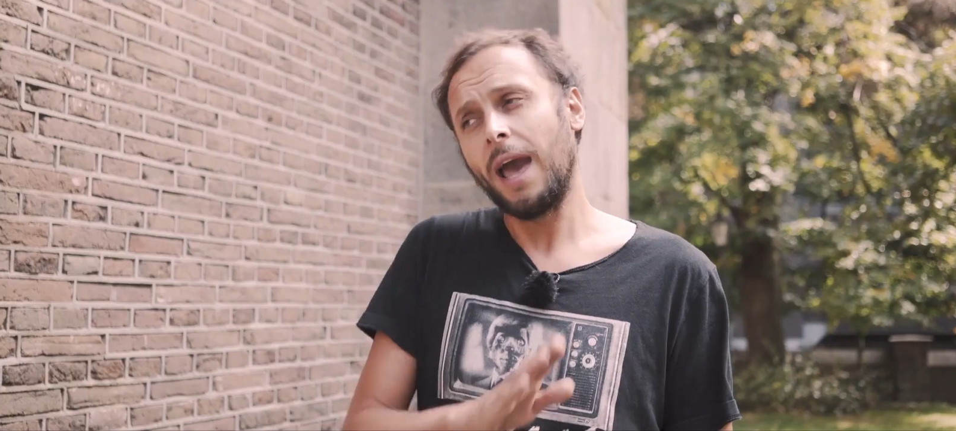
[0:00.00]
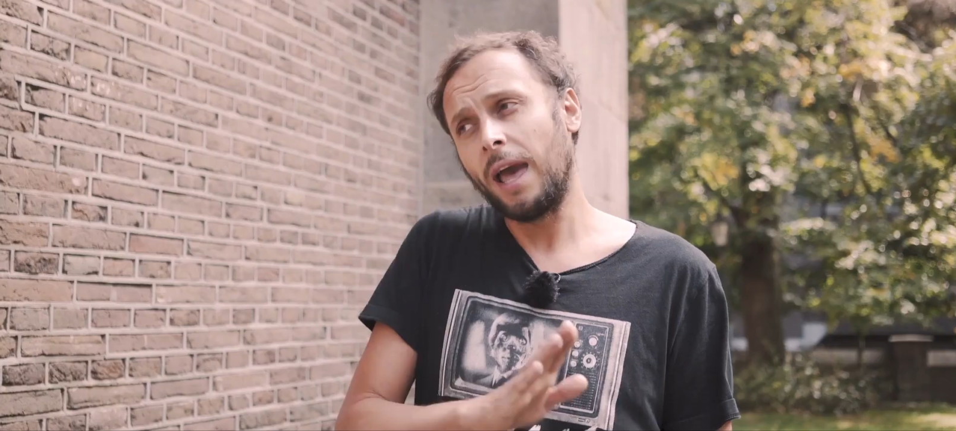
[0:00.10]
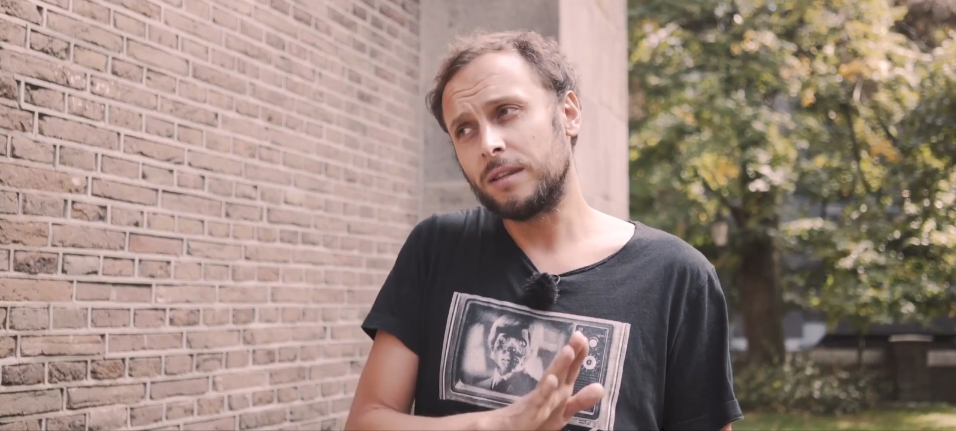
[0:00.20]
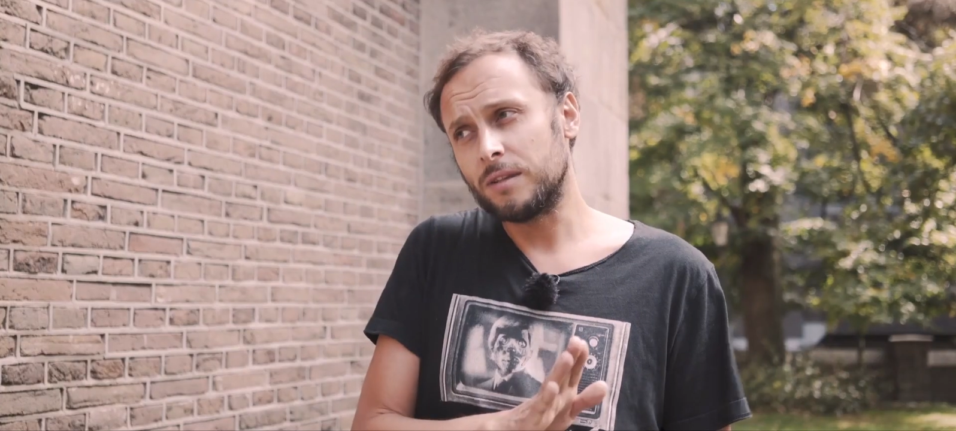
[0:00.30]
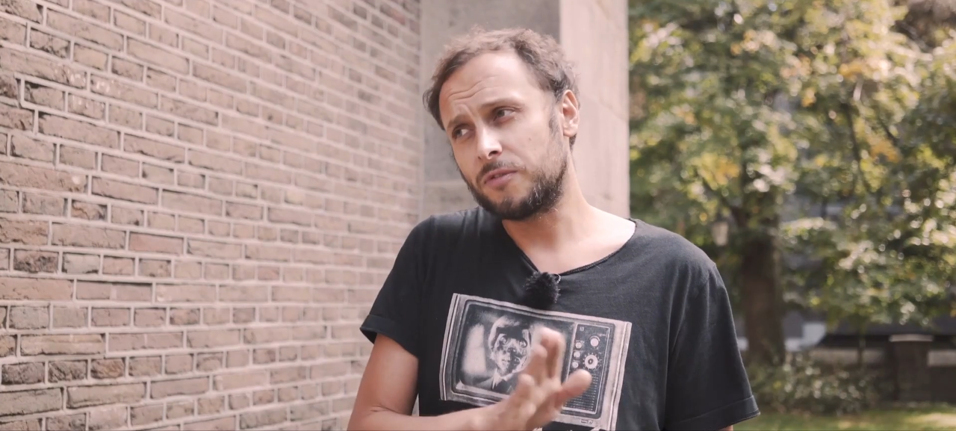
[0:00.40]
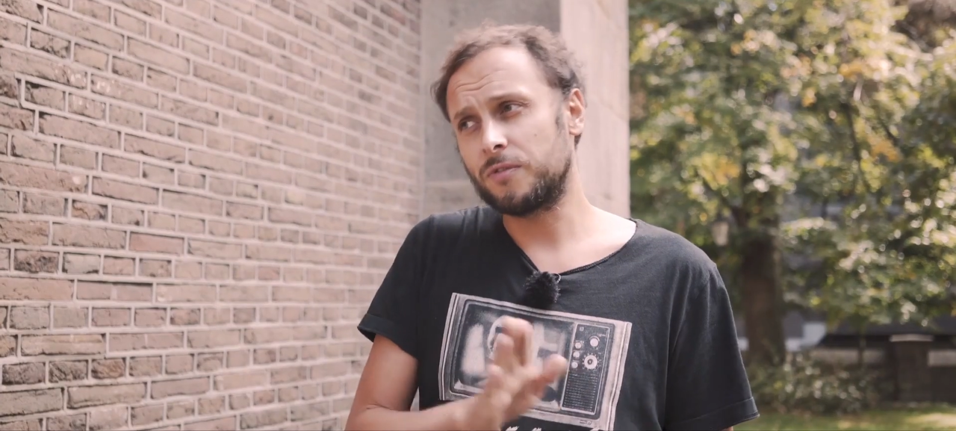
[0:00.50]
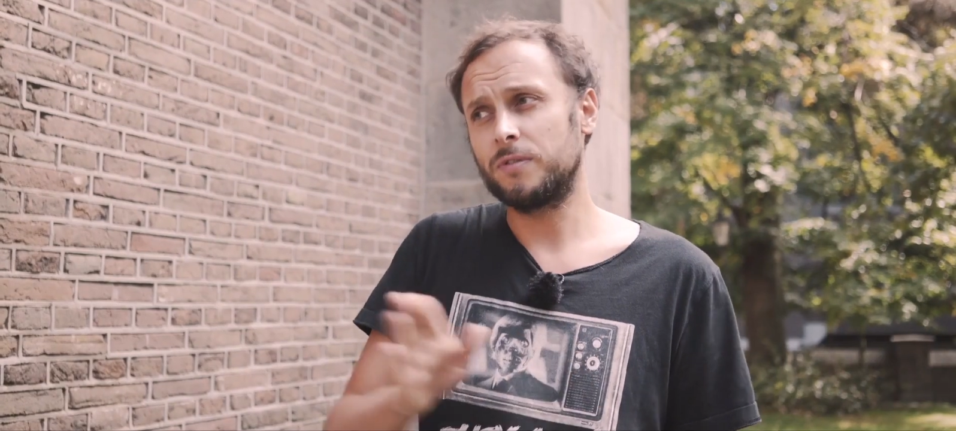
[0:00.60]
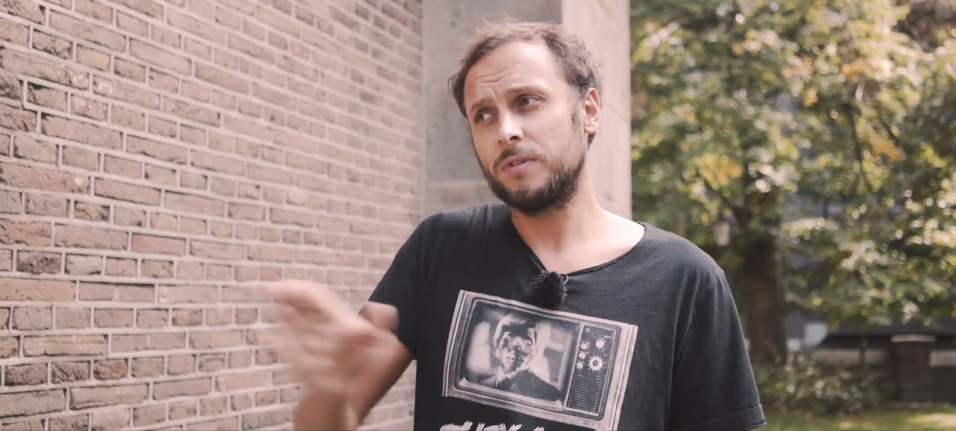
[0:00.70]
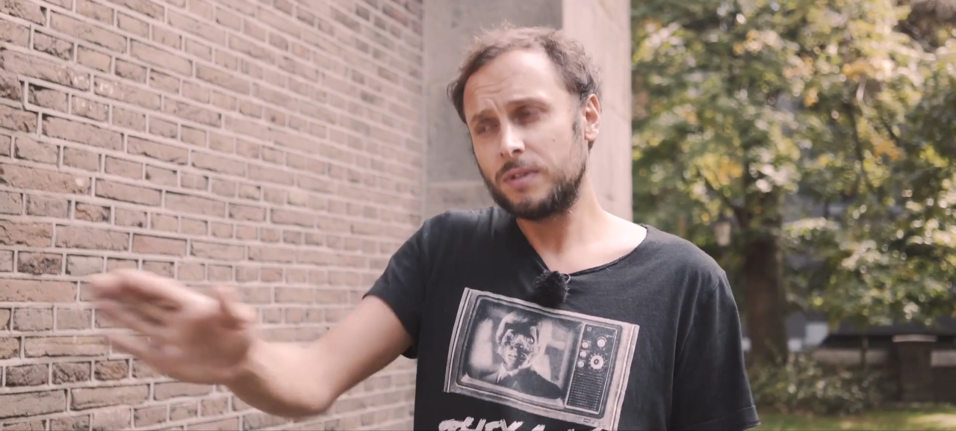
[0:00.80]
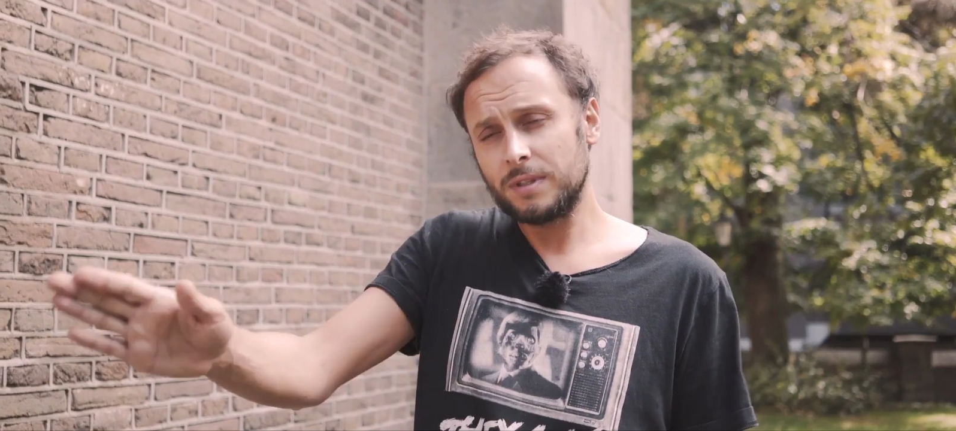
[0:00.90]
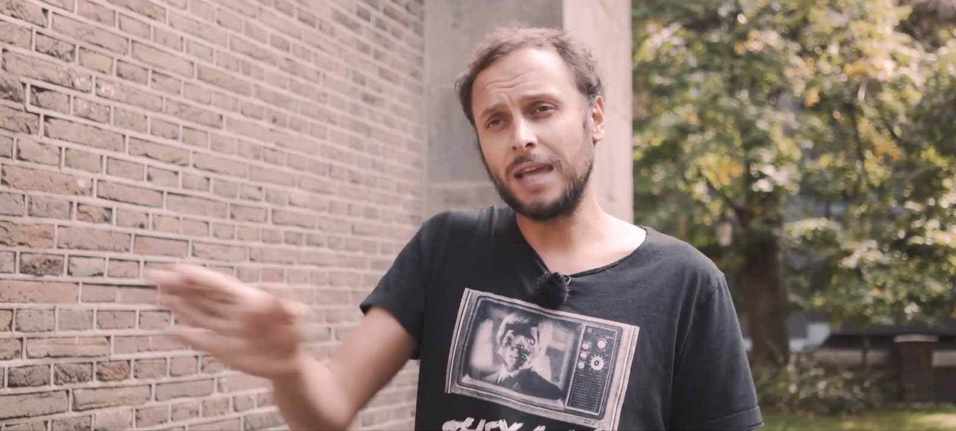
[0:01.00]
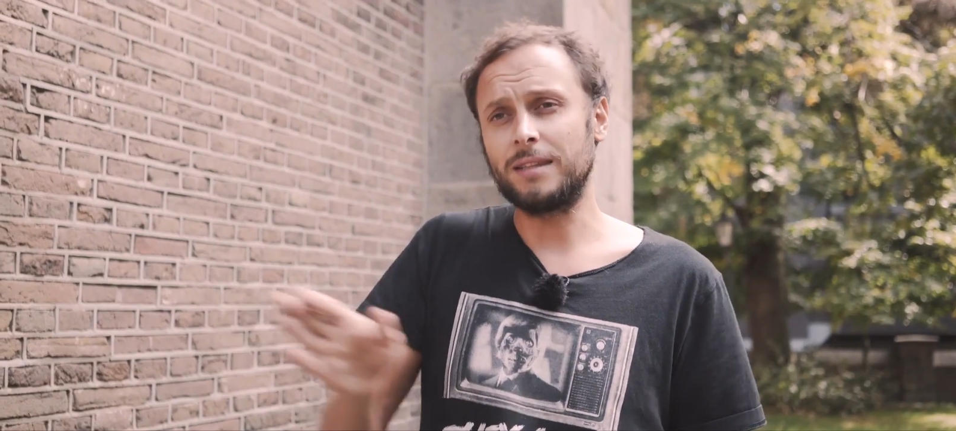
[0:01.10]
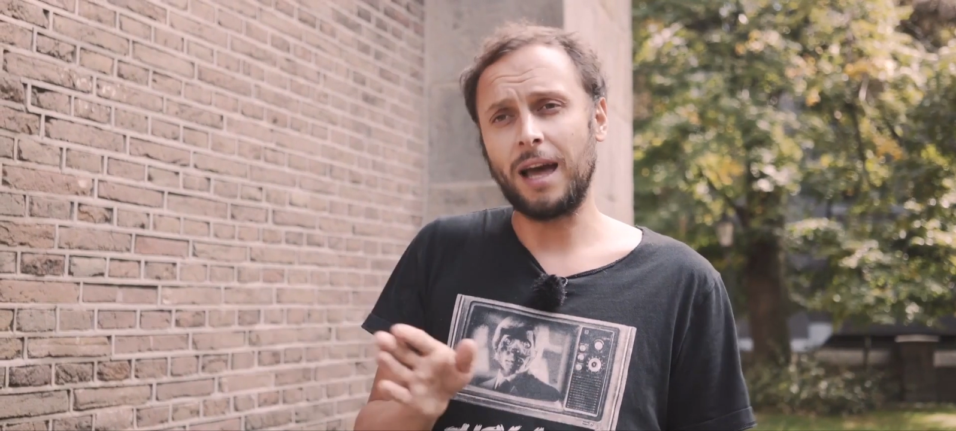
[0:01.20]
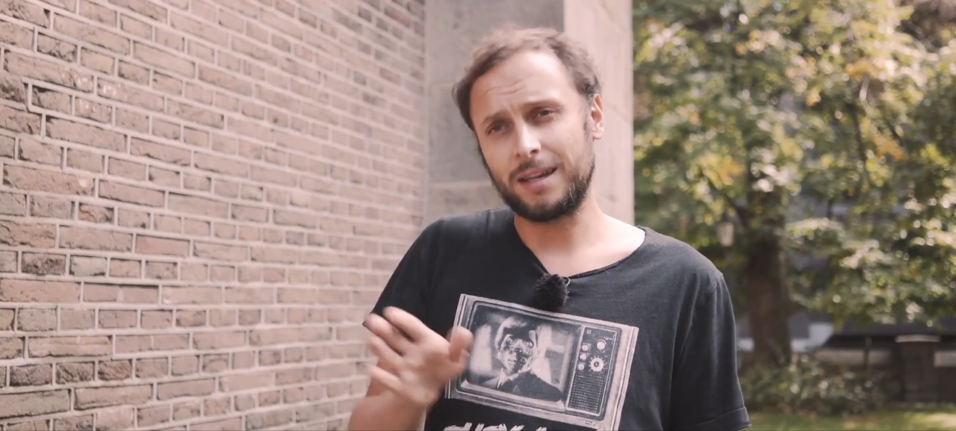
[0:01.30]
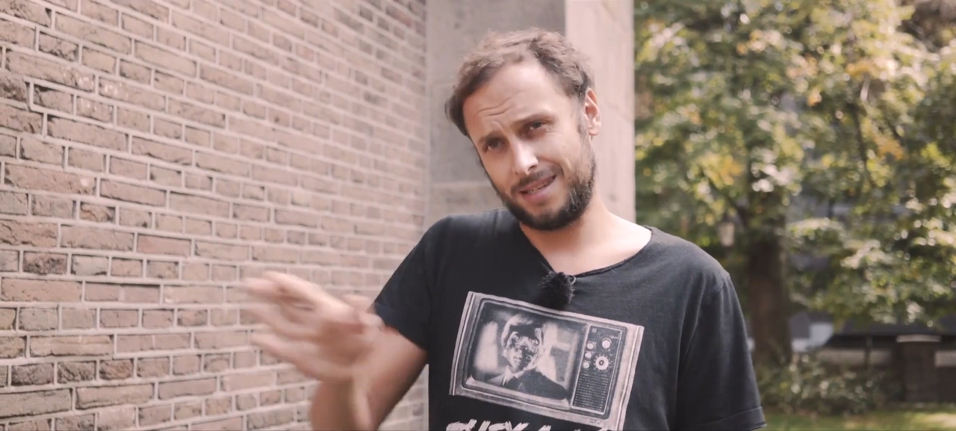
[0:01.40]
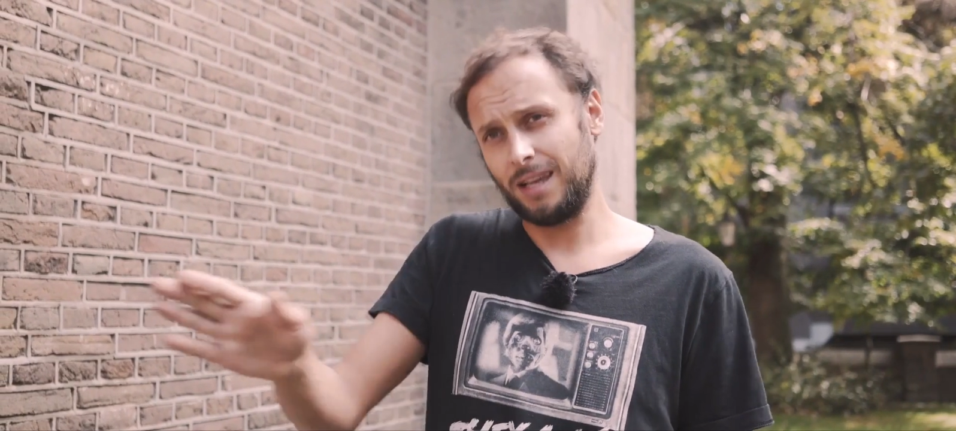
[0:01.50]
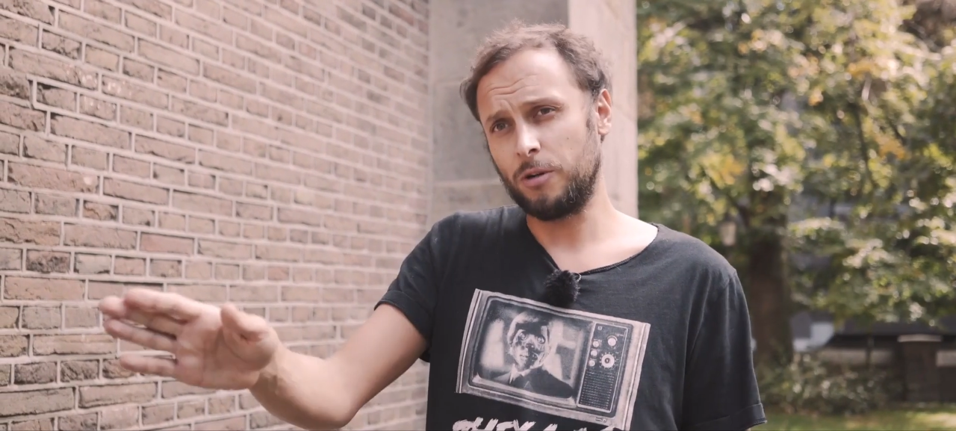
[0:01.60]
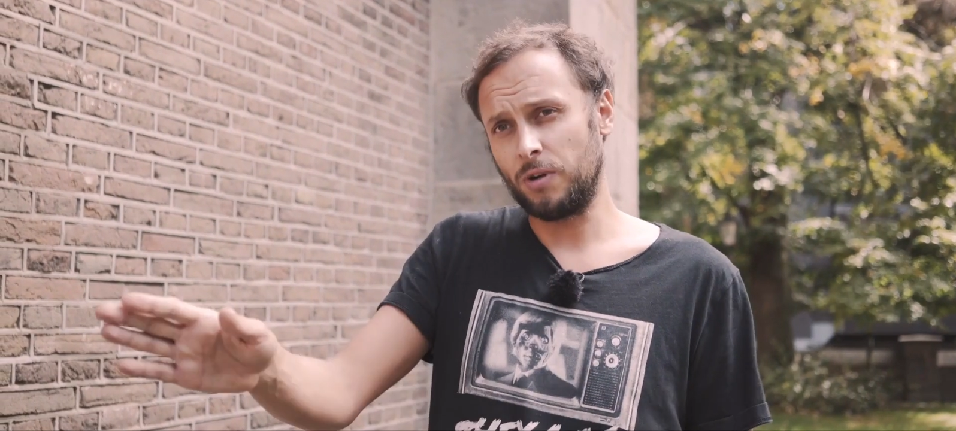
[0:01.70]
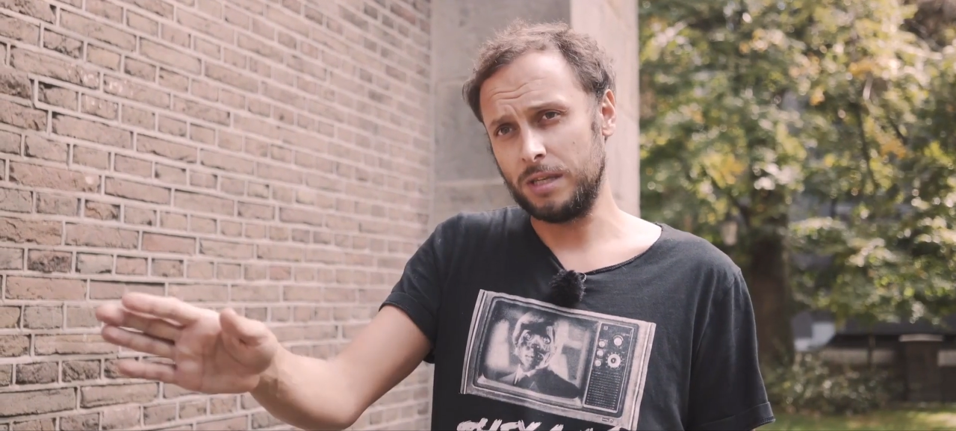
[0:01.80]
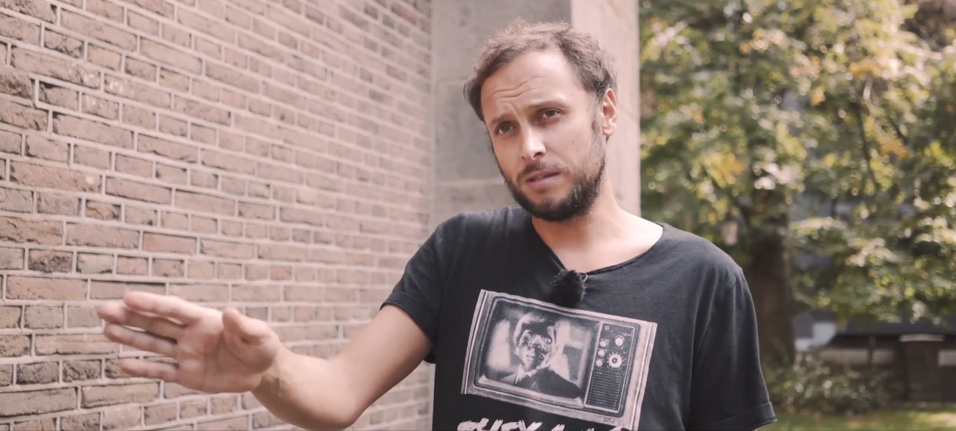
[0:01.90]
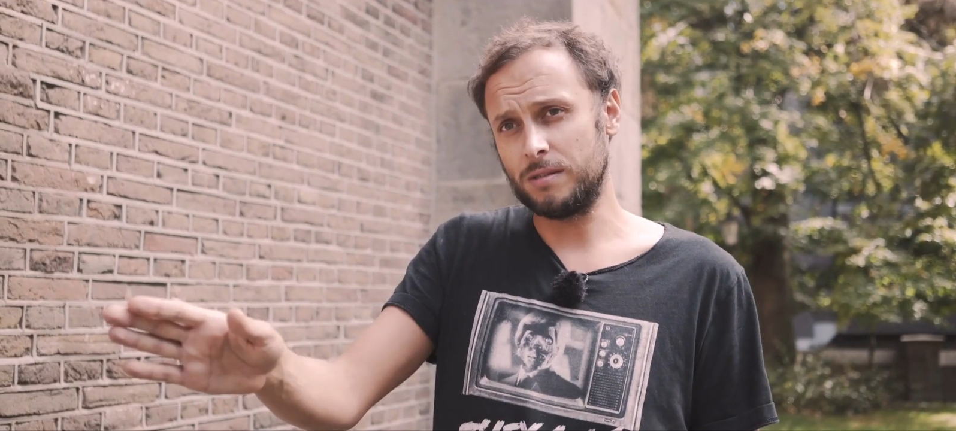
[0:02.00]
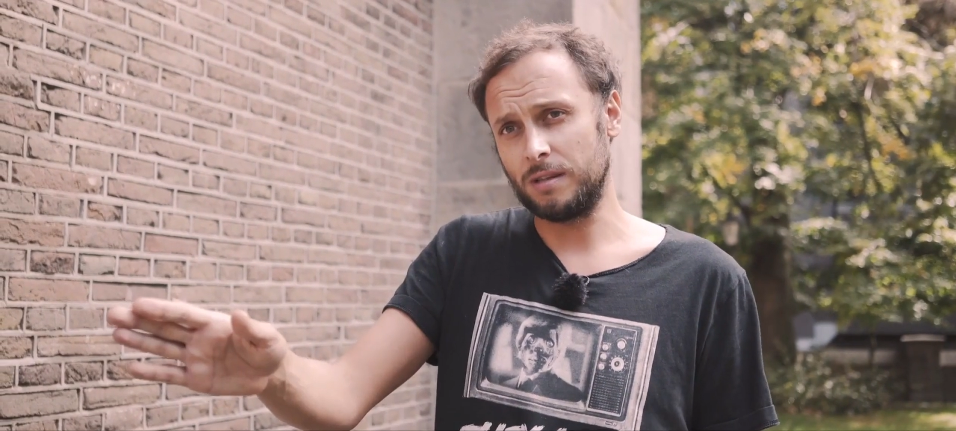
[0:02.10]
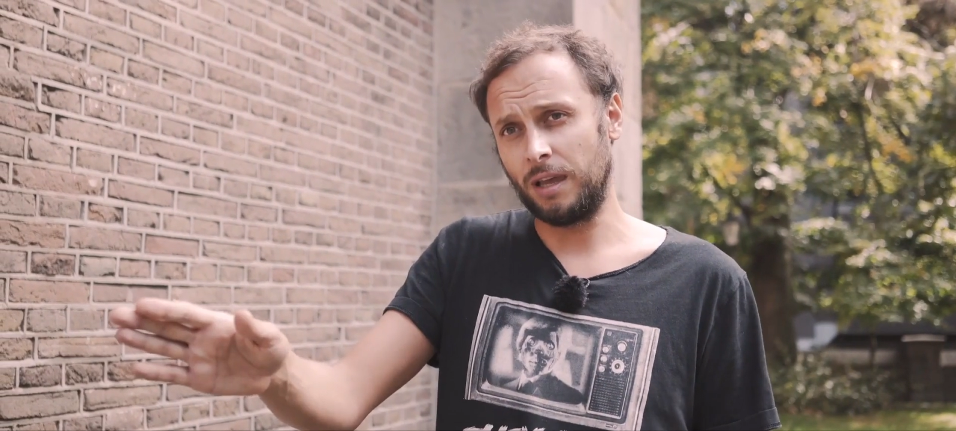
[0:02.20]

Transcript: And if that accelerates,